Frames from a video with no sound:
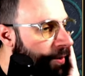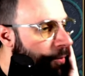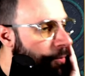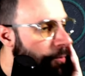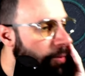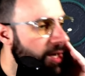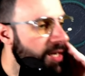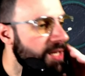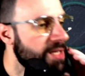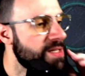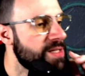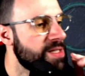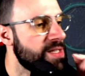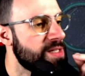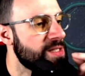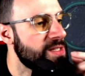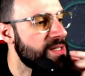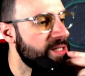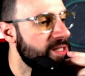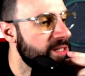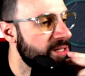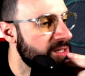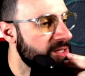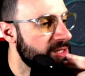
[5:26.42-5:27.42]
What is
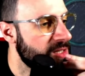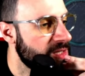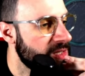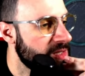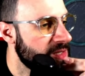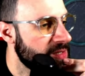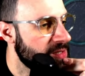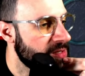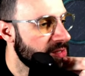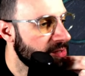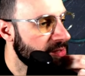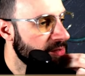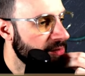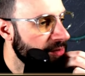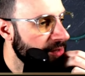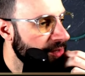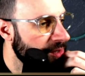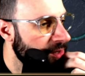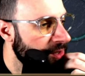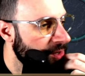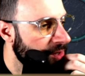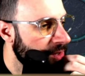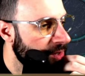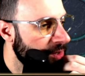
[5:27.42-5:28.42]
this?
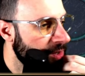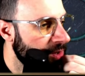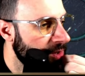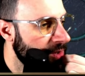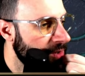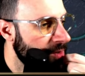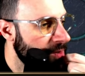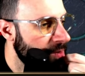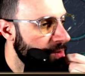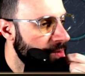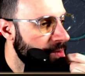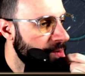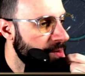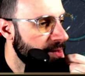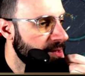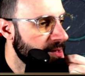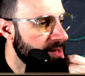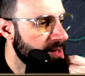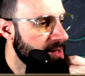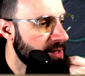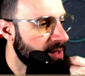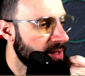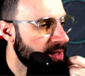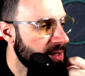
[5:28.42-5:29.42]
Oh,
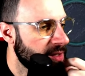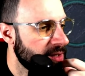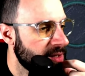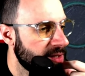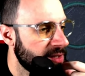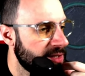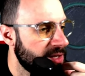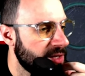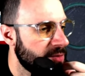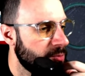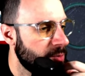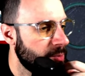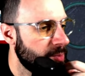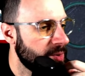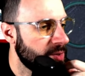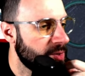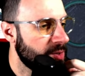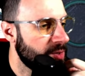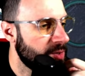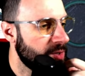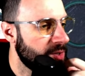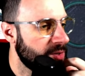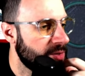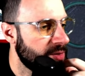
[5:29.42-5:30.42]
that will be
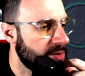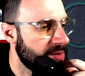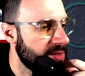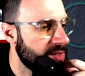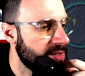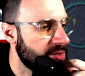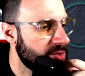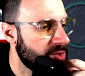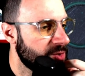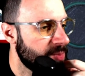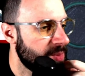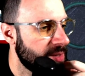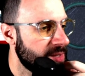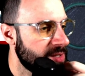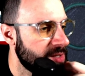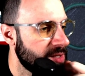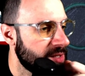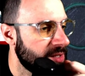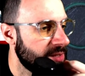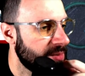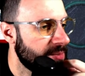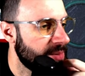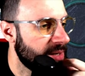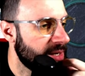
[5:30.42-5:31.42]
good news.
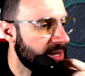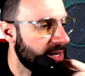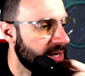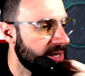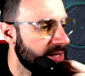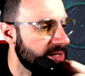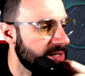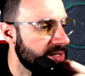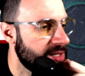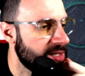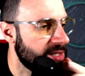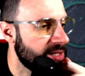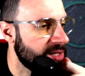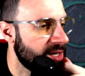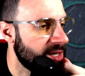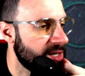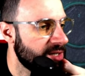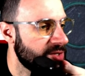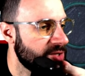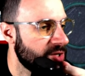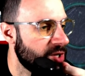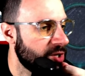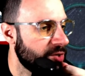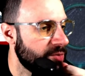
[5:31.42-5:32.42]
Basically, Genesis
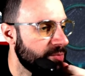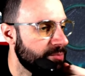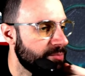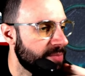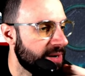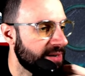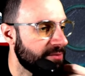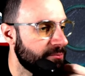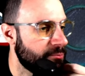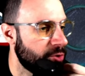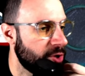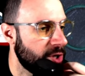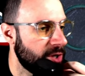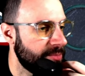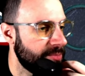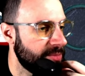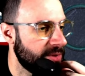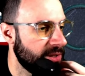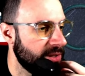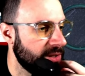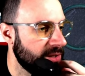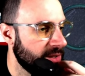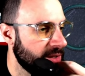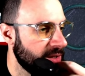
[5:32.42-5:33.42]
has gone
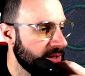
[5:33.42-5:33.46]
bankrupt.